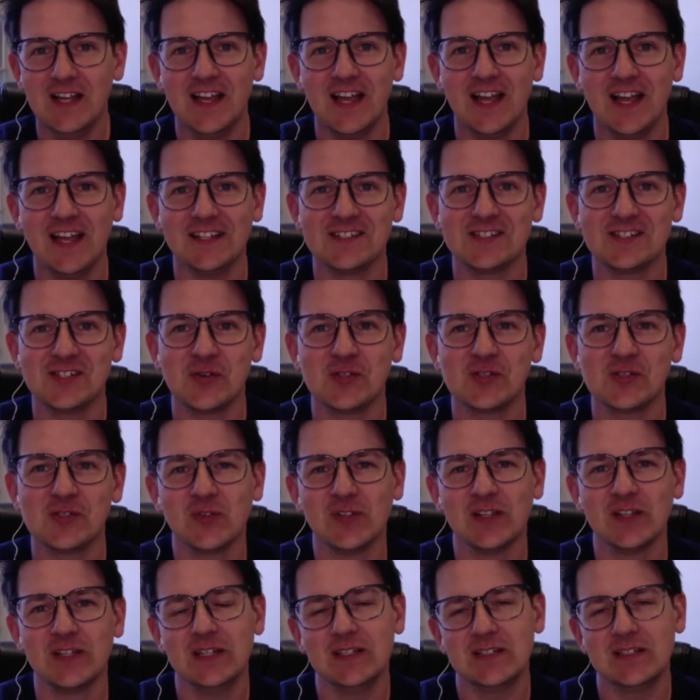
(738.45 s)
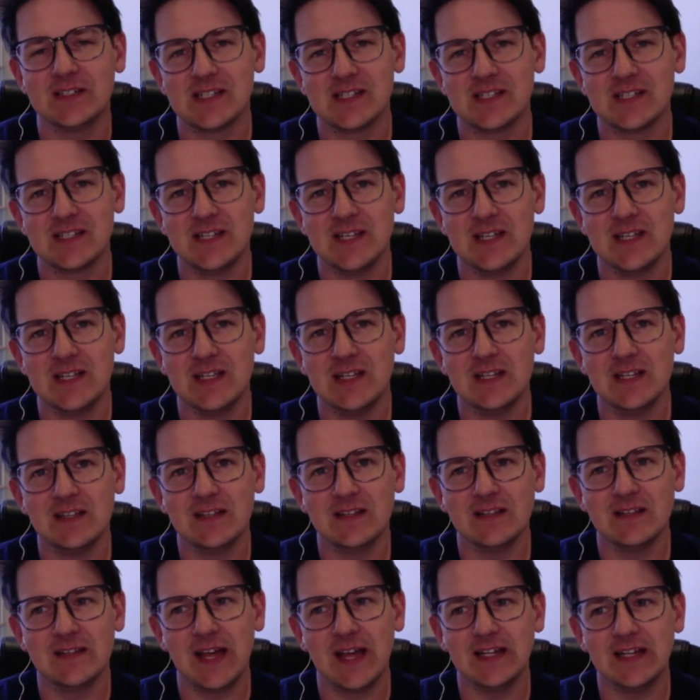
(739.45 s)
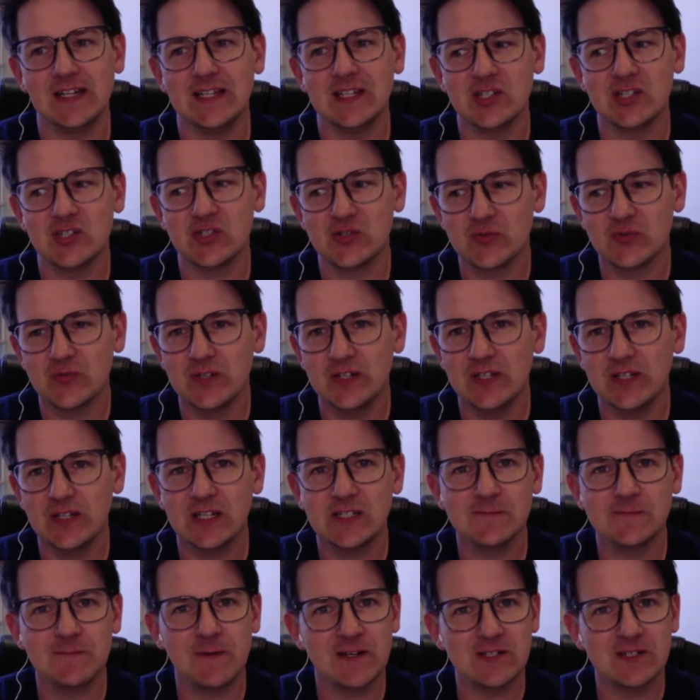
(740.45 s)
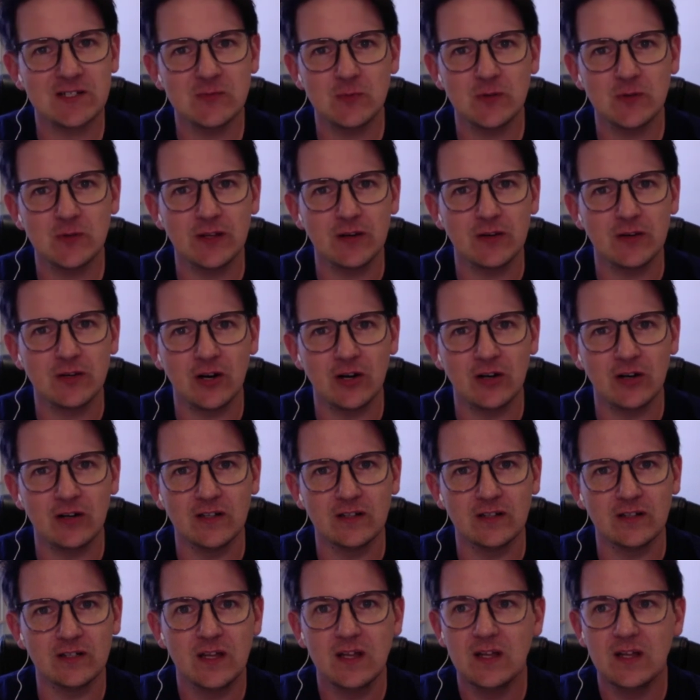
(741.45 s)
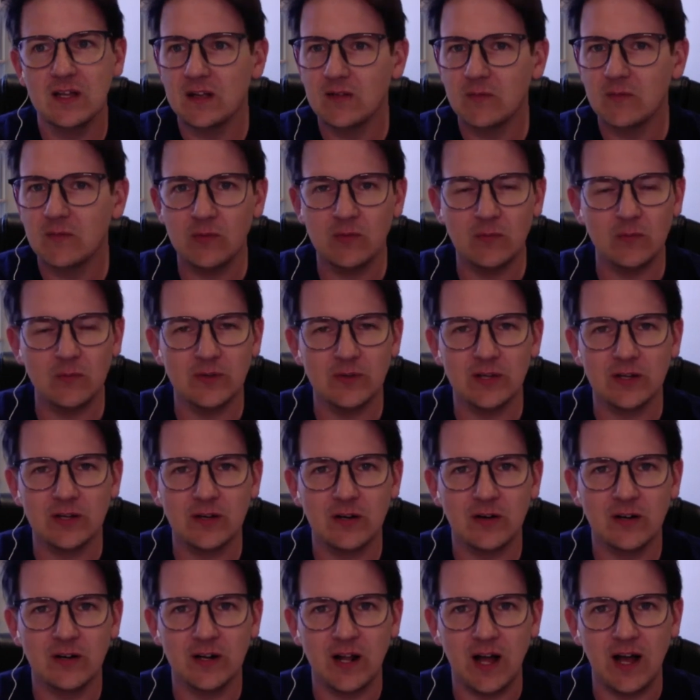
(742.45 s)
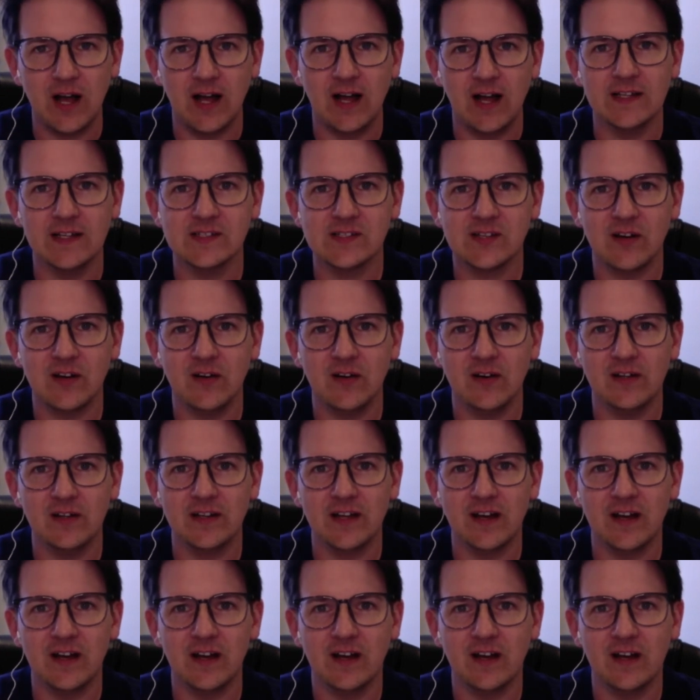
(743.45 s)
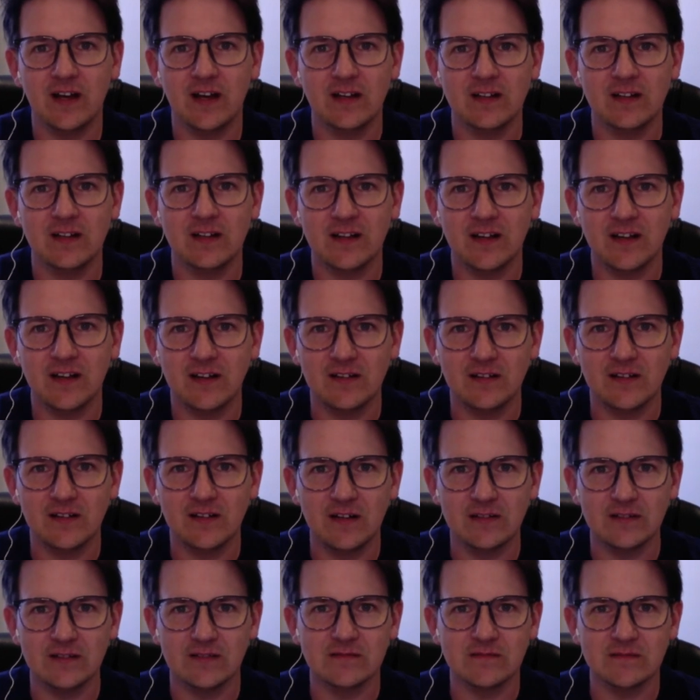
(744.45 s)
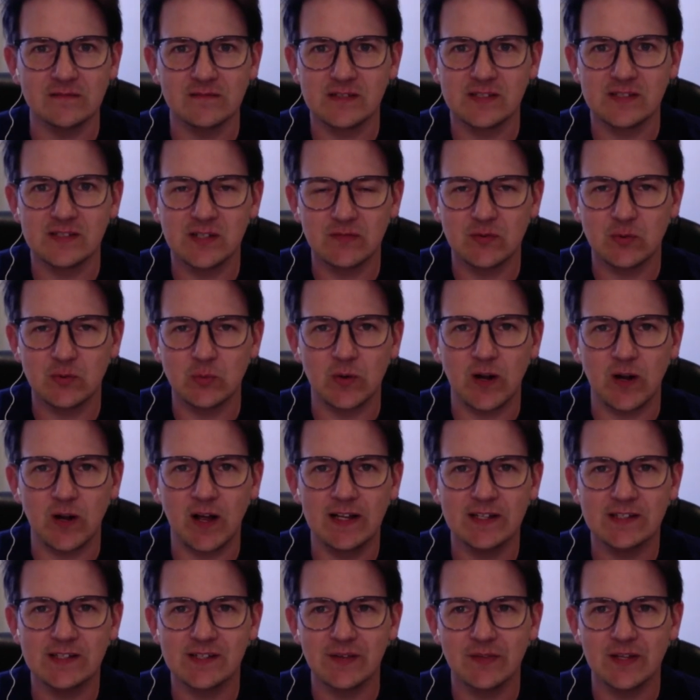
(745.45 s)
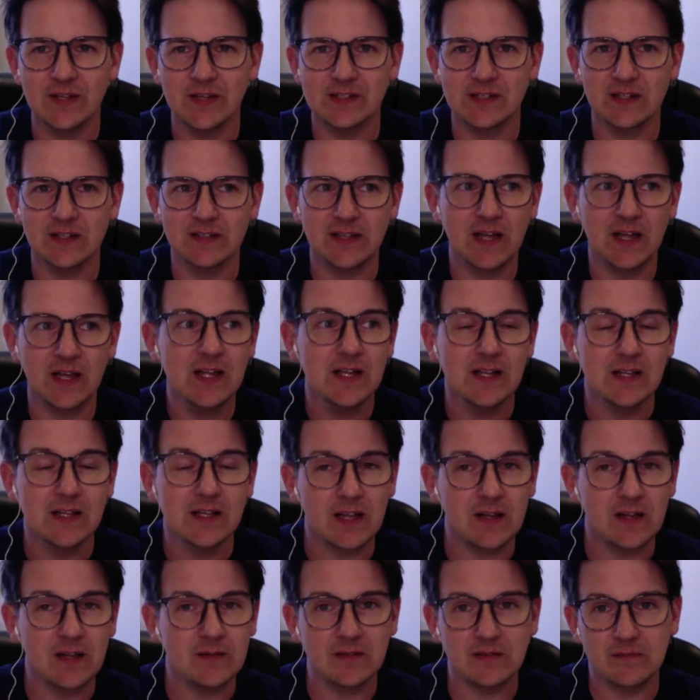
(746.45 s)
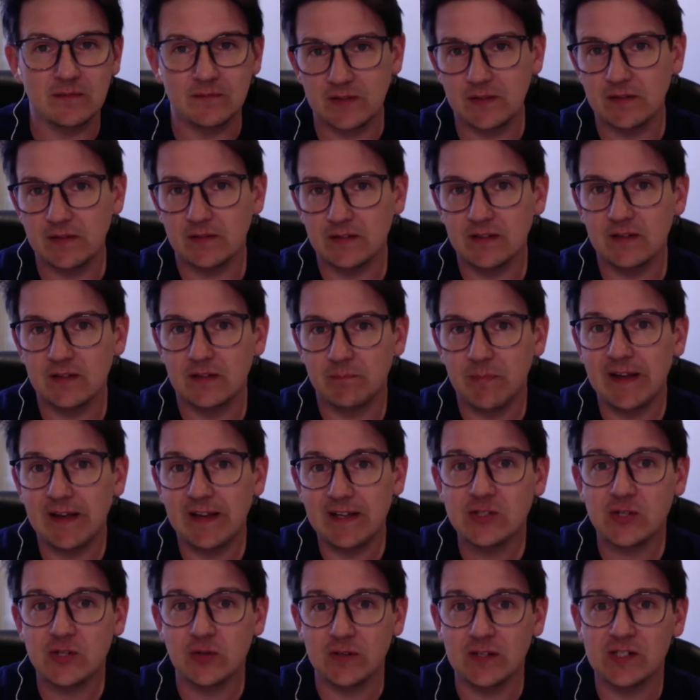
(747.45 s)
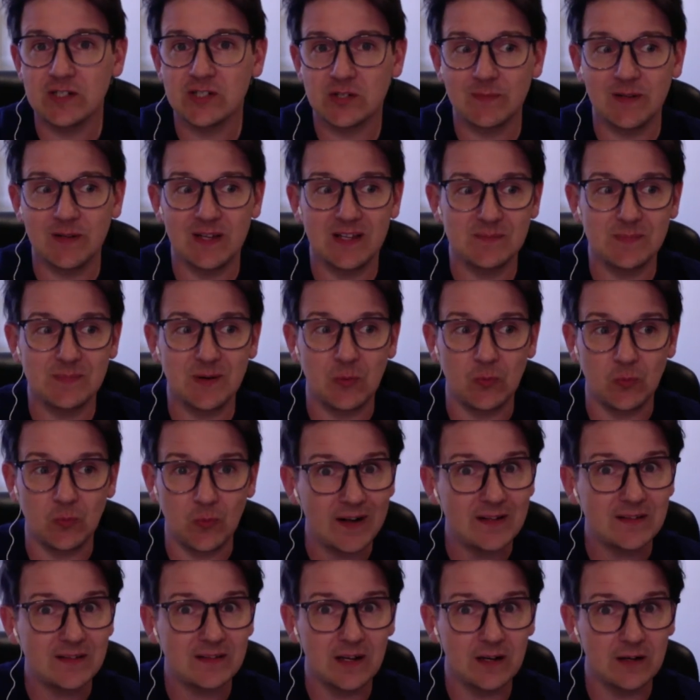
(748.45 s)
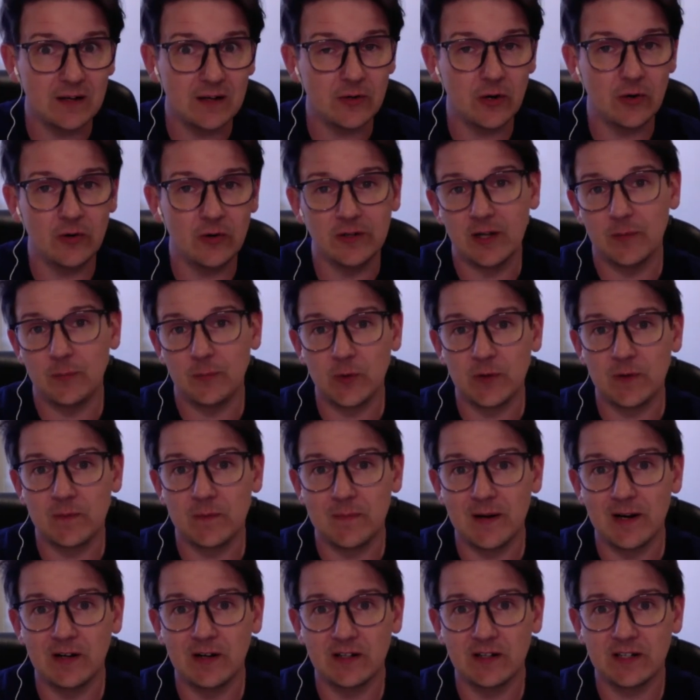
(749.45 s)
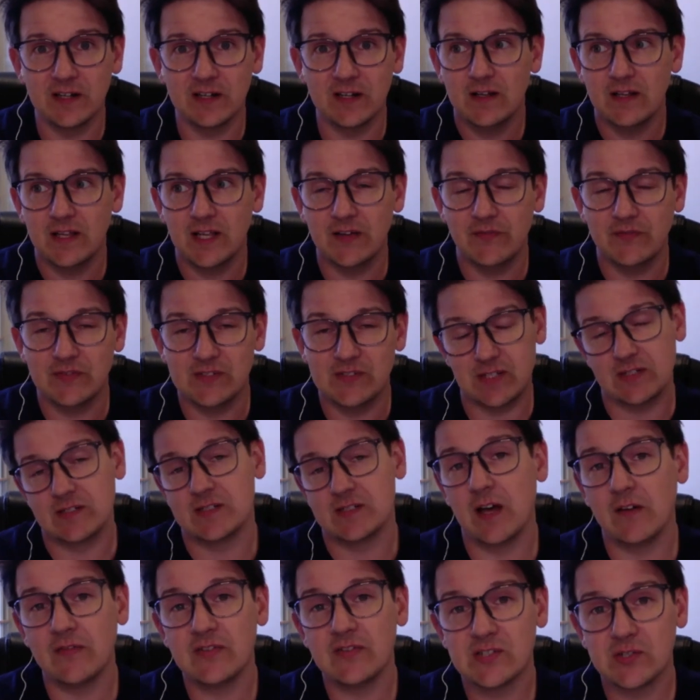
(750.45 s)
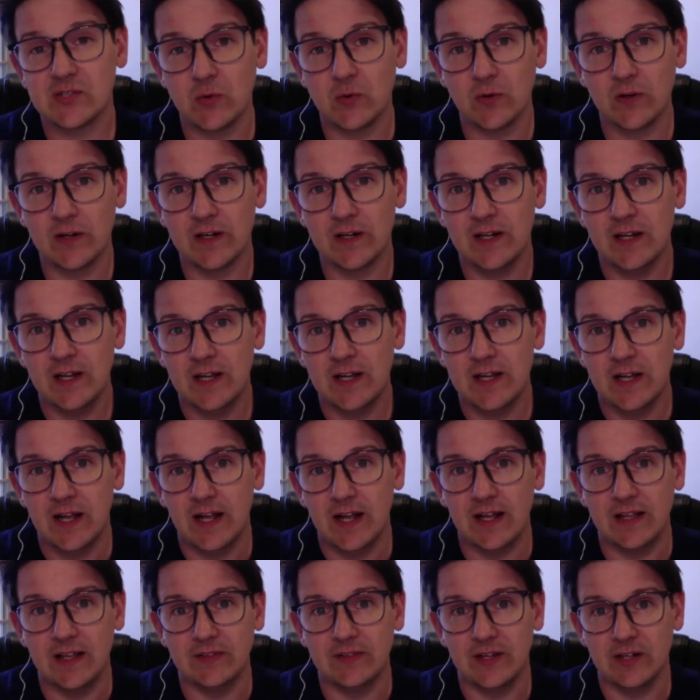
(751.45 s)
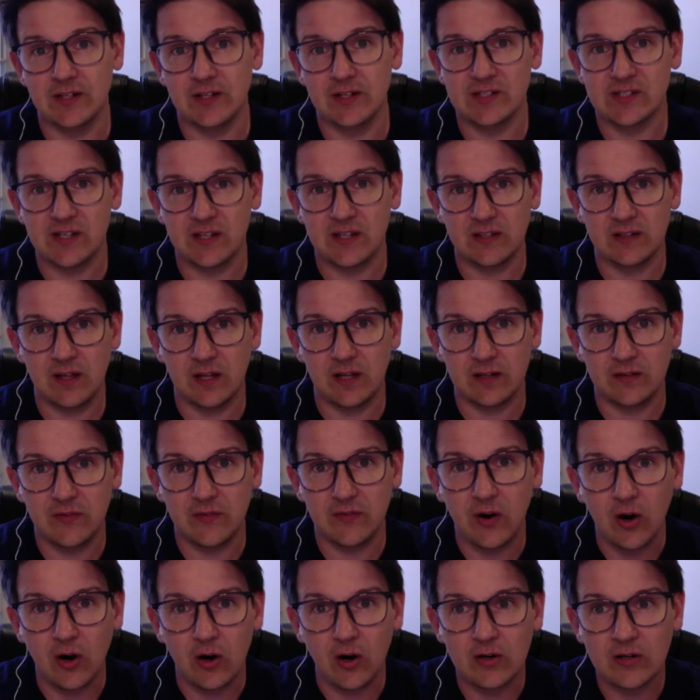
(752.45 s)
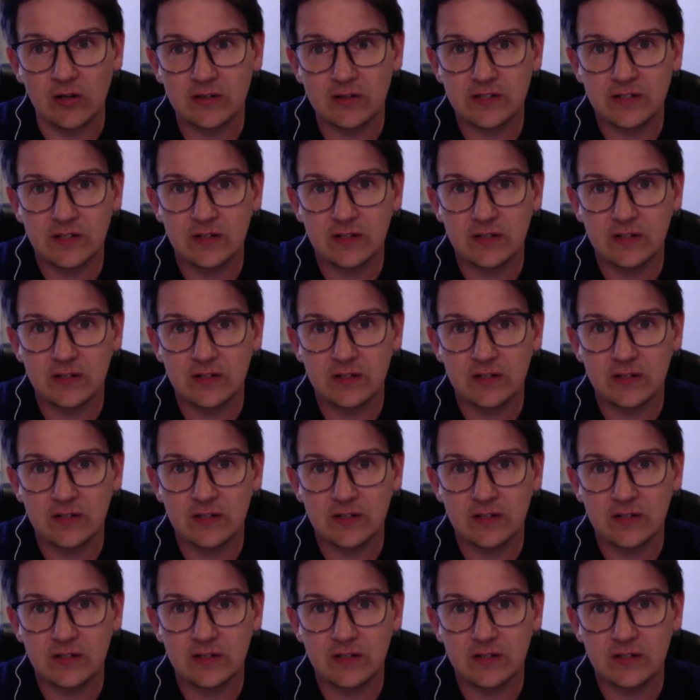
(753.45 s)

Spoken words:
And so it's really neat to see that history, especially with the current eyes on civil rights and things like that. The banjo instrument has been right there growing up with America. It's a tough story, and there's a lot of hard